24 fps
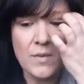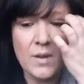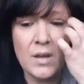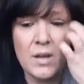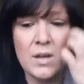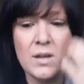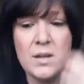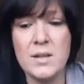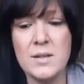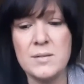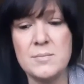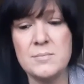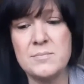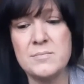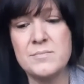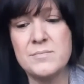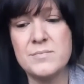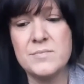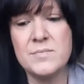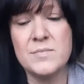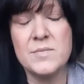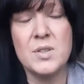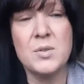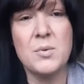um,
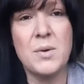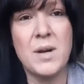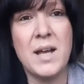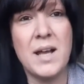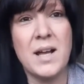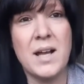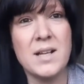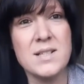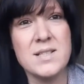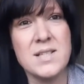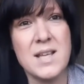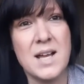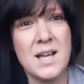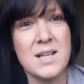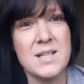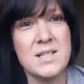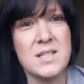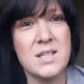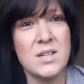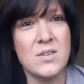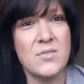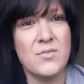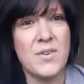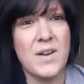the way
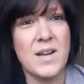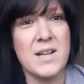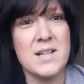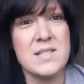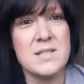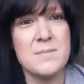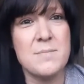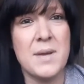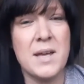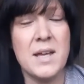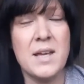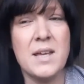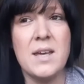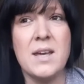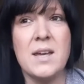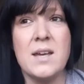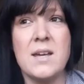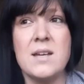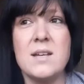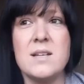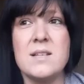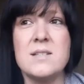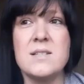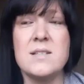anxiety affects me
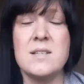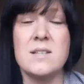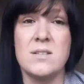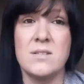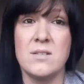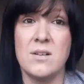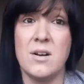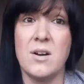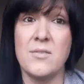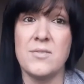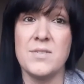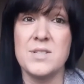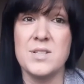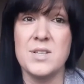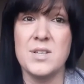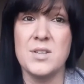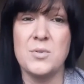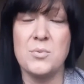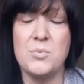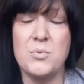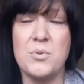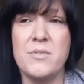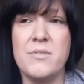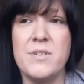is obviously
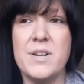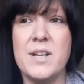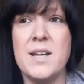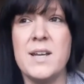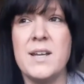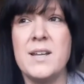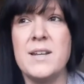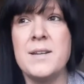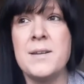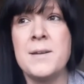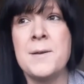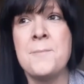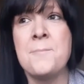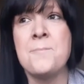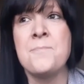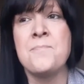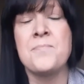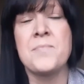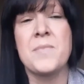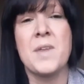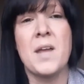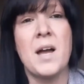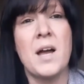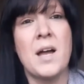the worrying
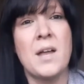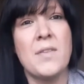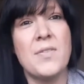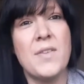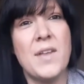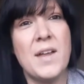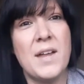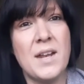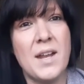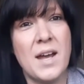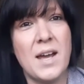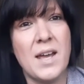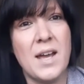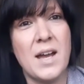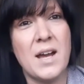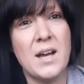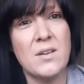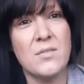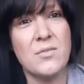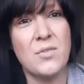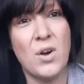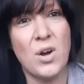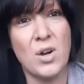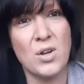and then I
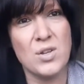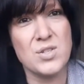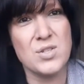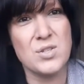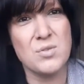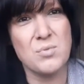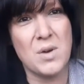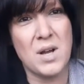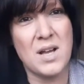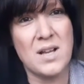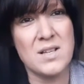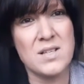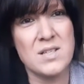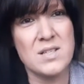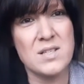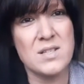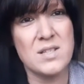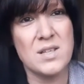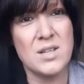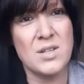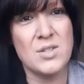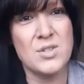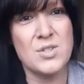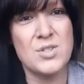have hot
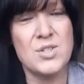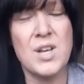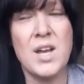sweats and